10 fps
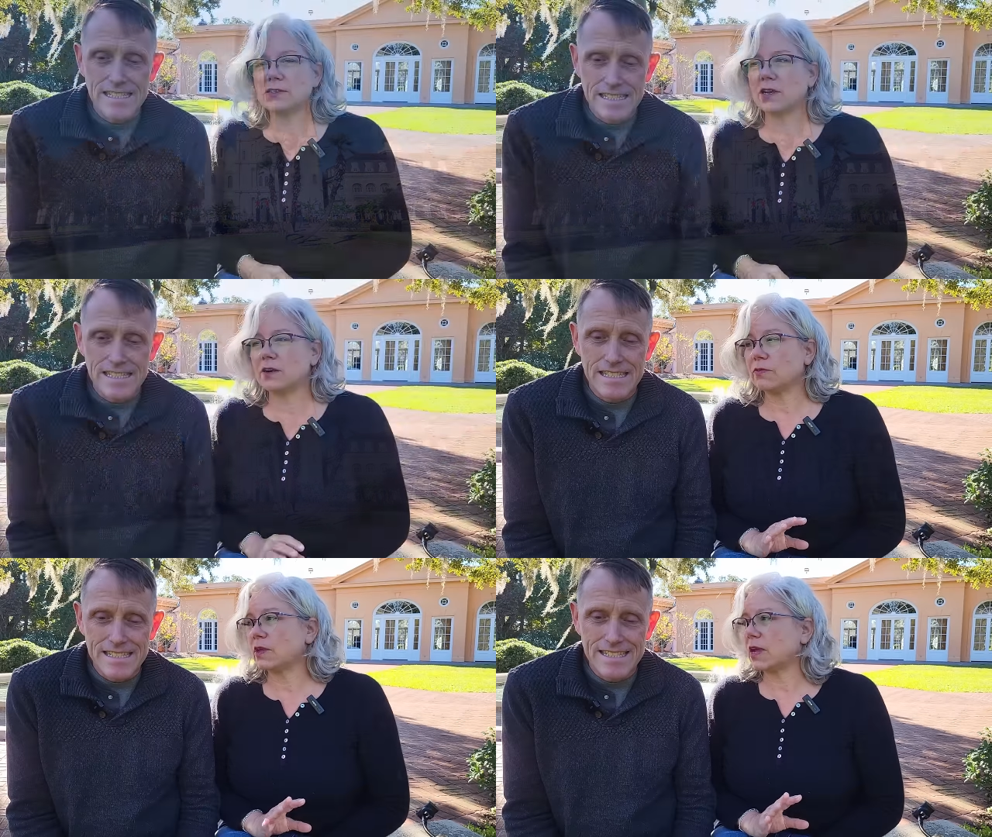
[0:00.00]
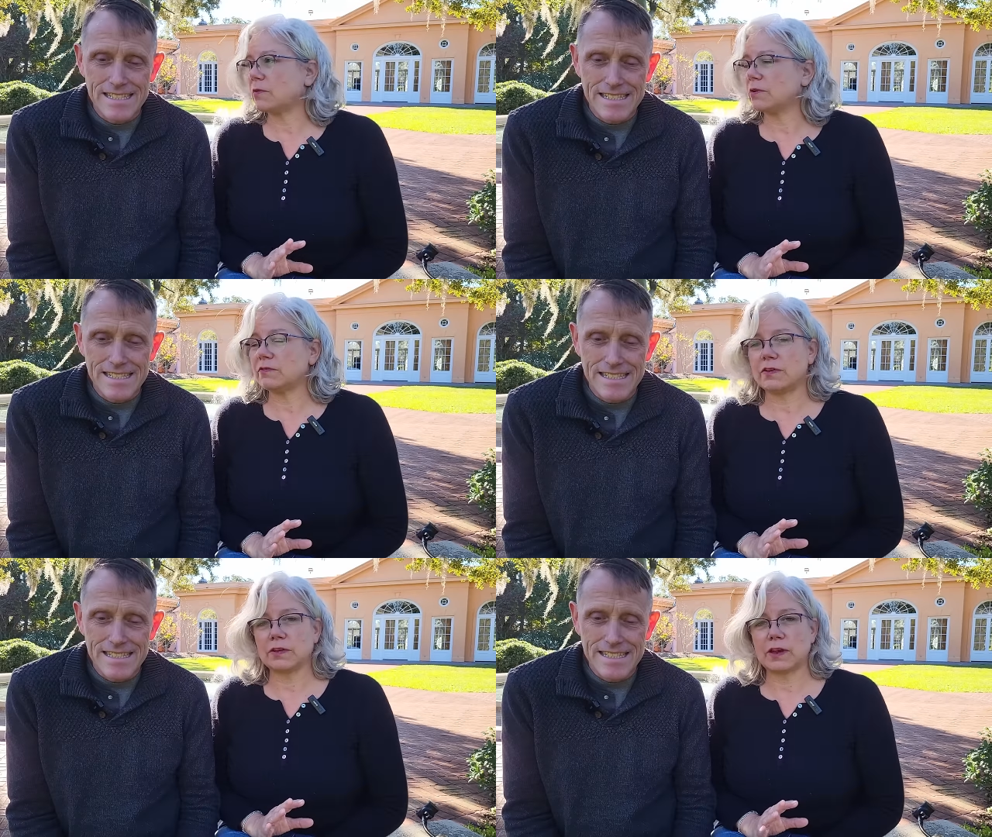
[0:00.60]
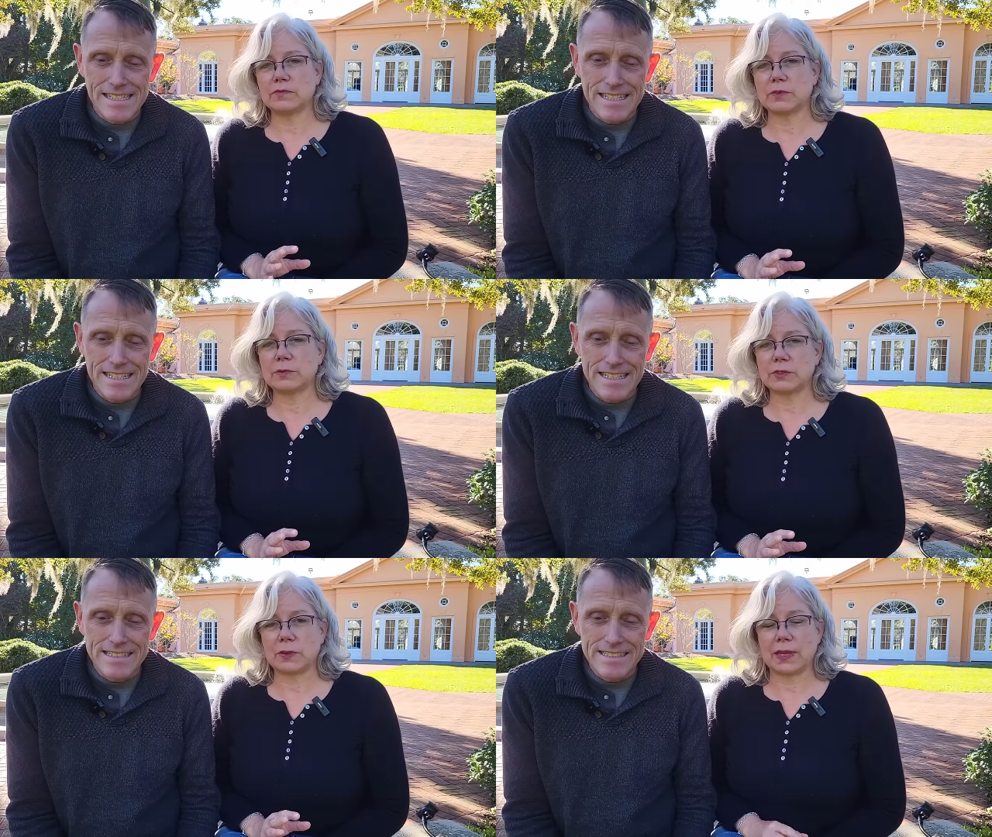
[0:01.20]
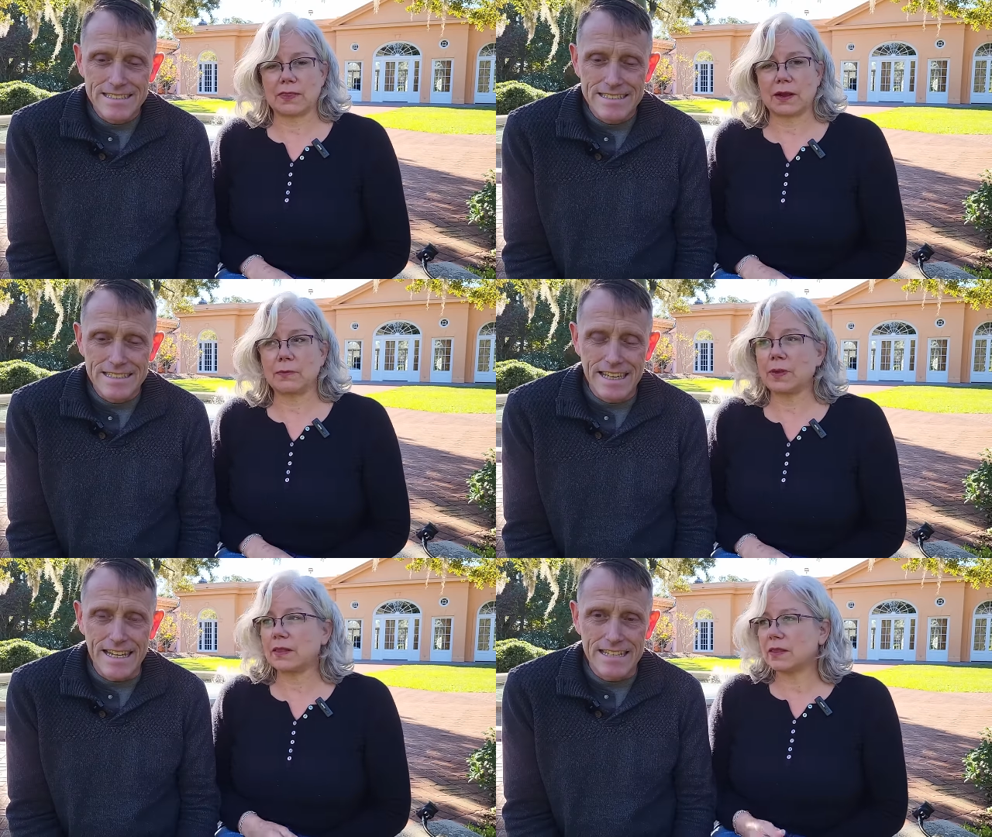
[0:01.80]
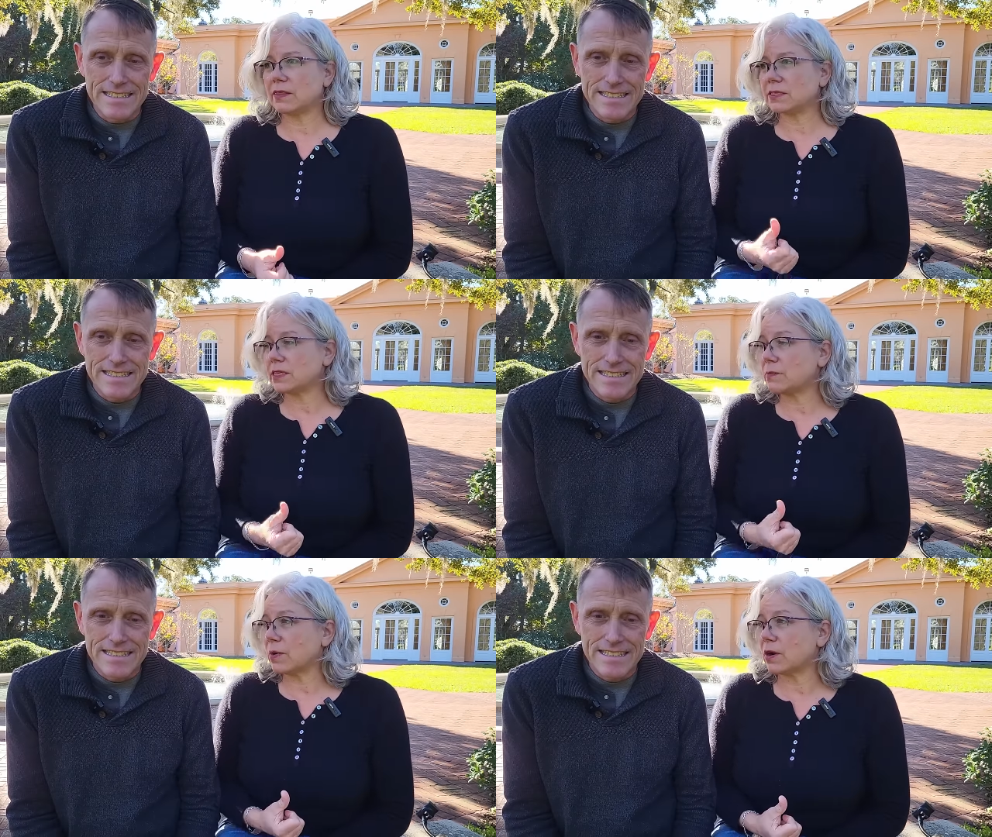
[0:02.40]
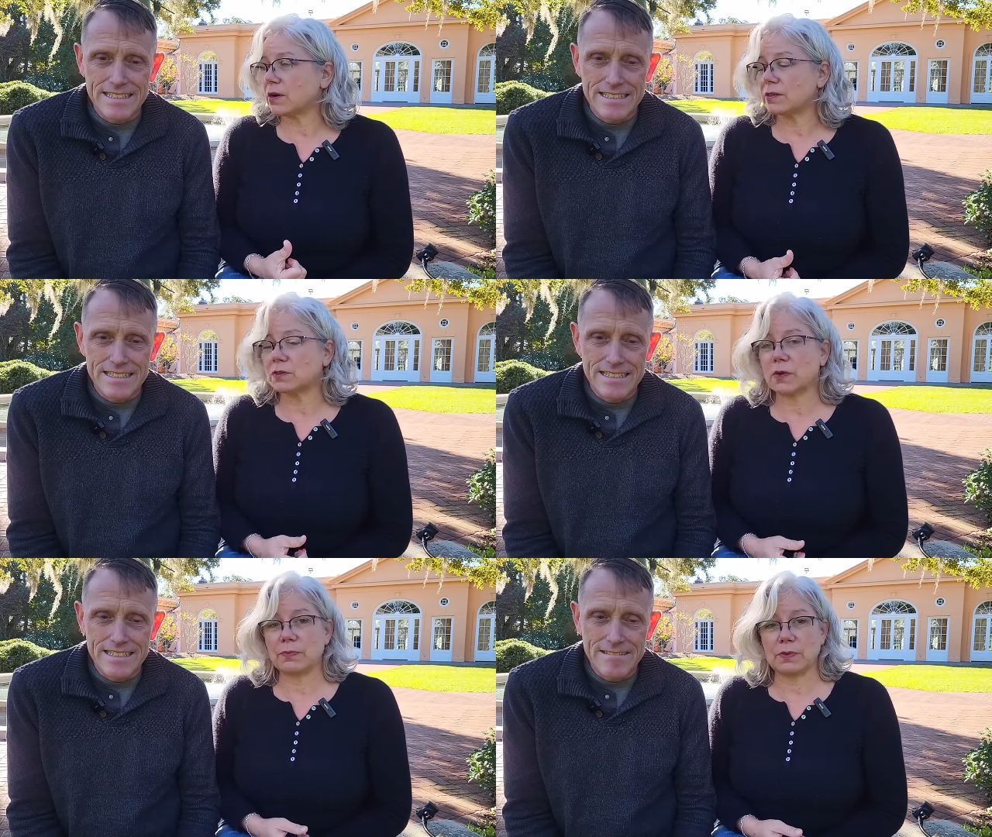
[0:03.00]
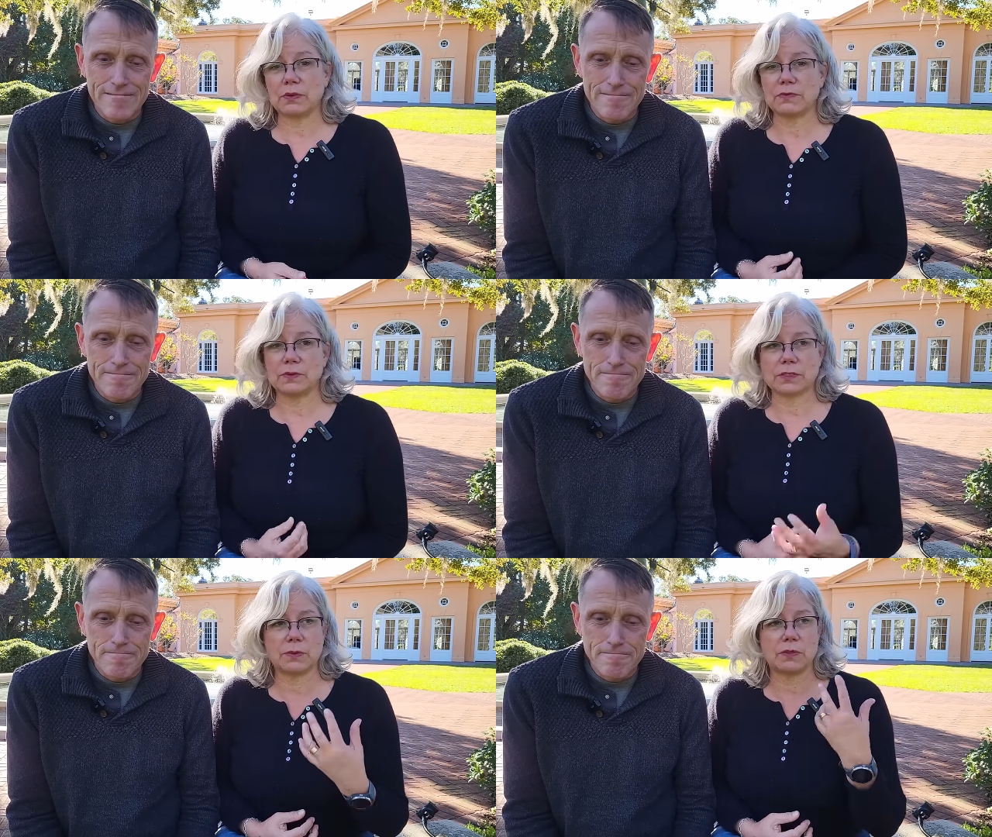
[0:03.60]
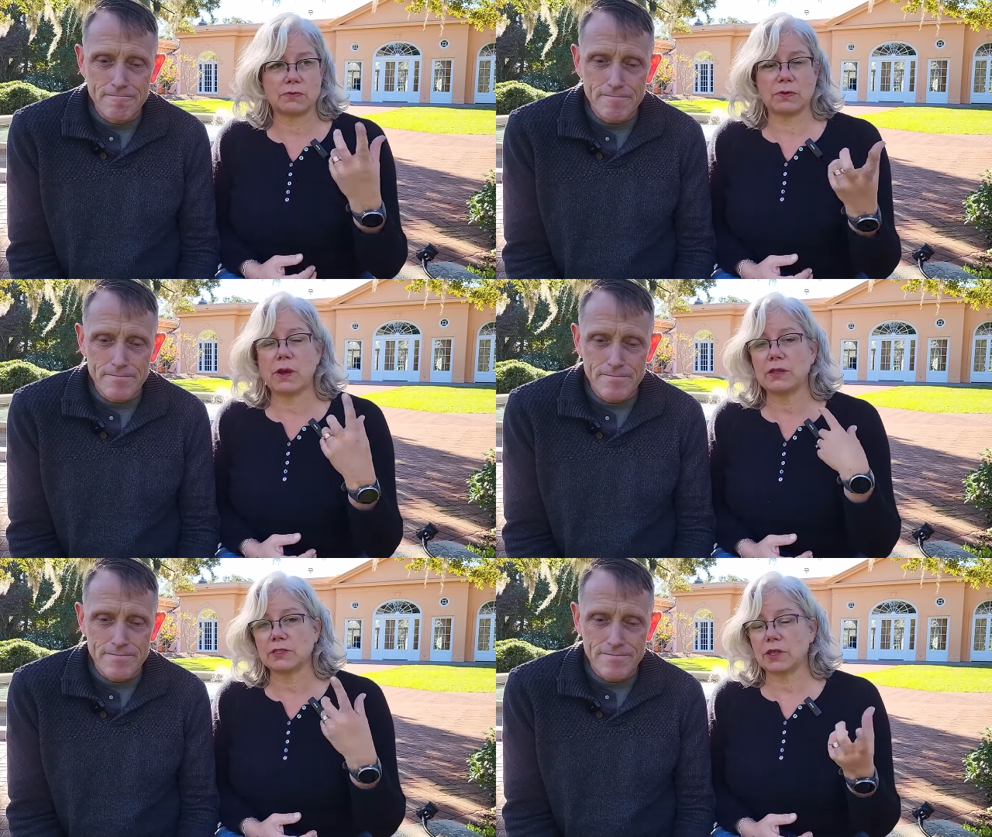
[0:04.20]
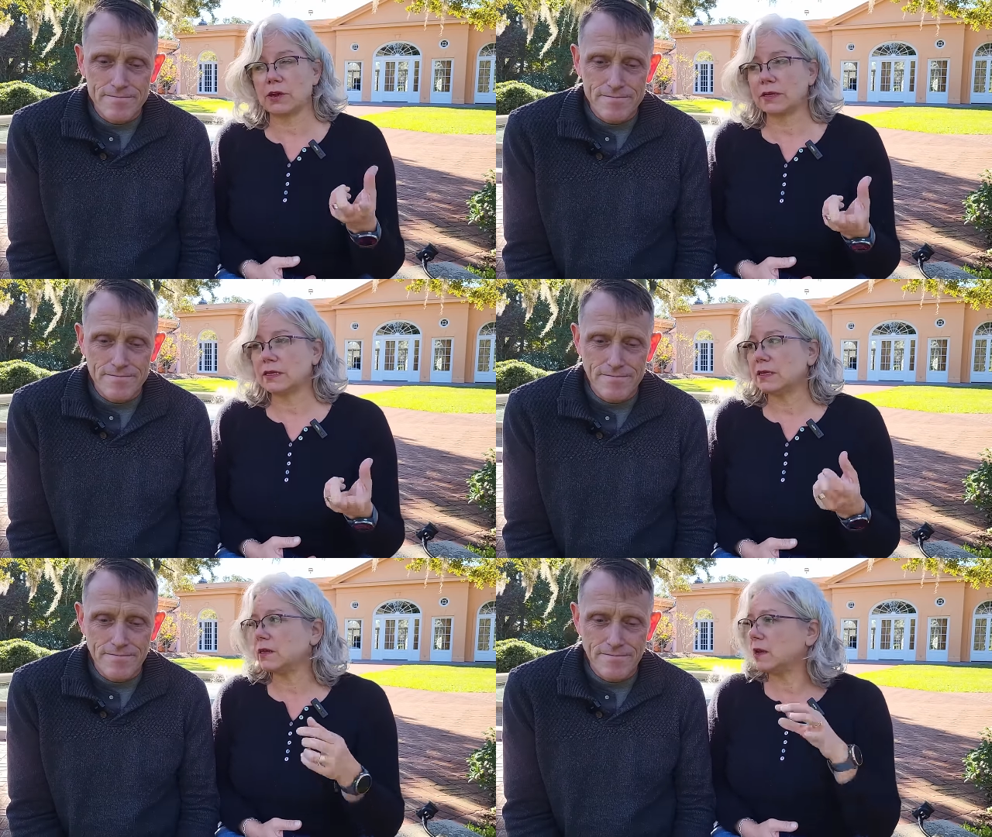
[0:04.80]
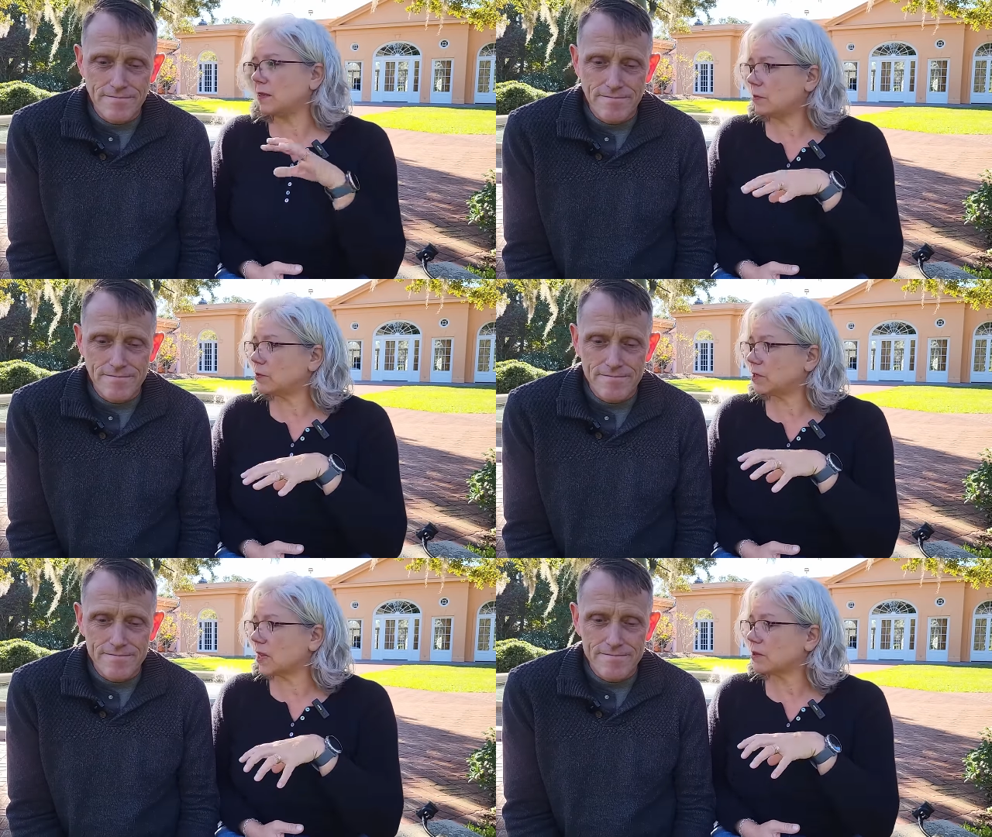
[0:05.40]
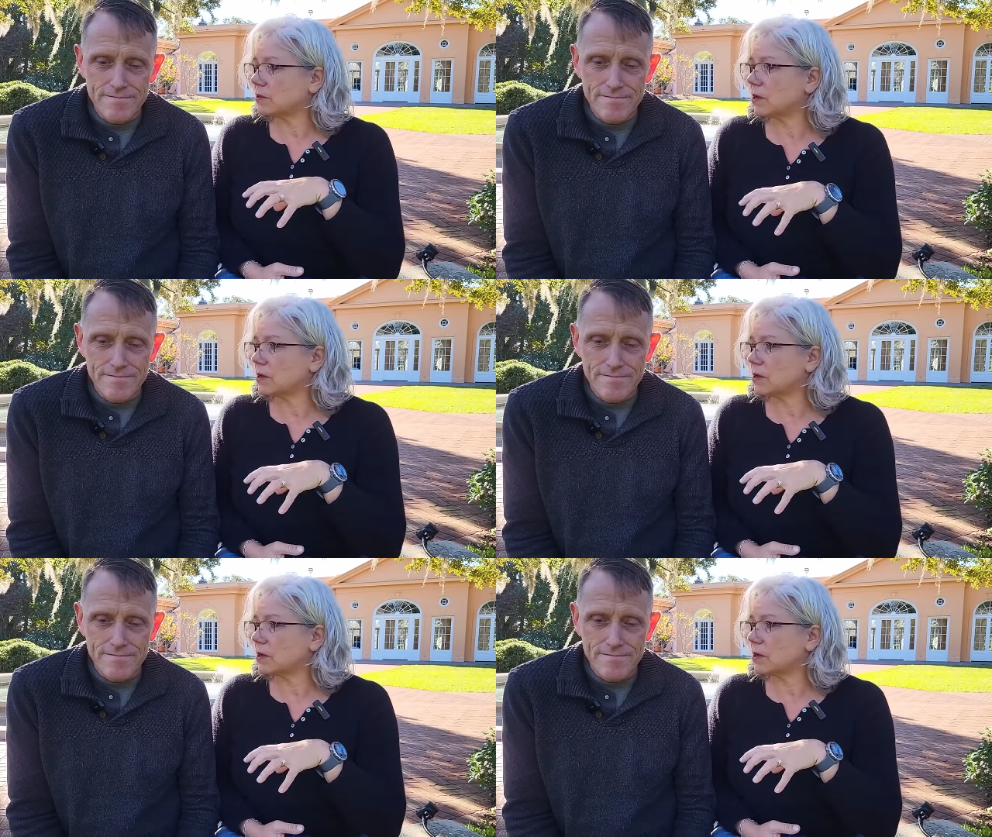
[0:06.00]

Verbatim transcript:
Speaker 1: So I don't think I would have felt comfortable doing it there. But yeah. the city park is quite beautiful. It's about three miles long. And the botanical